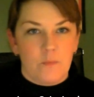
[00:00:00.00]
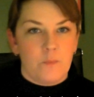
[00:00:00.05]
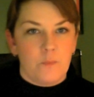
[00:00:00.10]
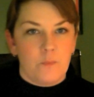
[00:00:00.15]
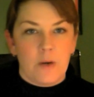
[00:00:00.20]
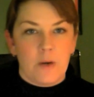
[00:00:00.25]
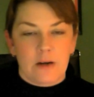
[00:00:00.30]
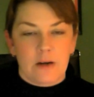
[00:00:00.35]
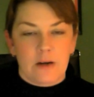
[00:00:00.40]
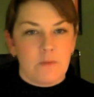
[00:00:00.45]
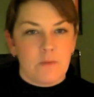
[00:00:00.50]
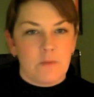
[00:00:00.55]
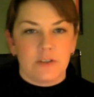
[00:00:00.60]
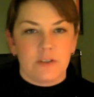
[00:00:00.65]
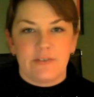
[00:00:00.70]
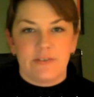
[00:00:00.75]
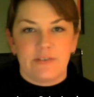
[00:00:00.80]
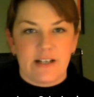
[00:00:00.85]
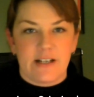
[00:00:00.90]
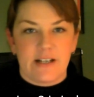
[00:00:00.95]
we are
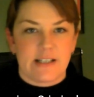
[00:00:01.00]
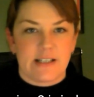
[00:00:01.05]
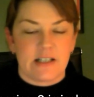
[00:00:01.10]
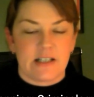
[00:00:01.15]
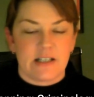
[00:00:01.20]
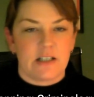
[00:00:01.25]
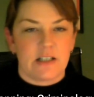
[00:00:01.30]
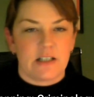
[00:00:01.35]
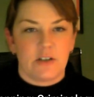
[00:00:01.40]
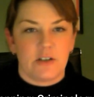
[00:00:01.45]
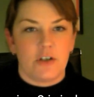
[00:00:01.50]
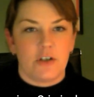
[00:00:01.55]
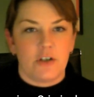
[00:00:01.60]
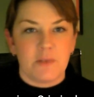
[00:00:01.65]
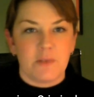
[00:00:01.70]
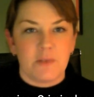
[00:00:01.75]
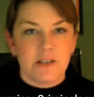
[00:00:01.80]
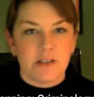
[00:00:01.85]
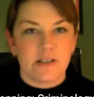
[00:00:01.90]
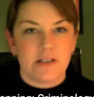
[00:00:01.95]
multifaceted
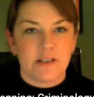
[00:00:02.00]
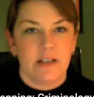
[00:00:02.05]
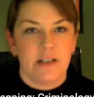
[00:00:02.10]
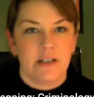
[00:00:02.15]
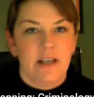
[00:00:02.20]
humans.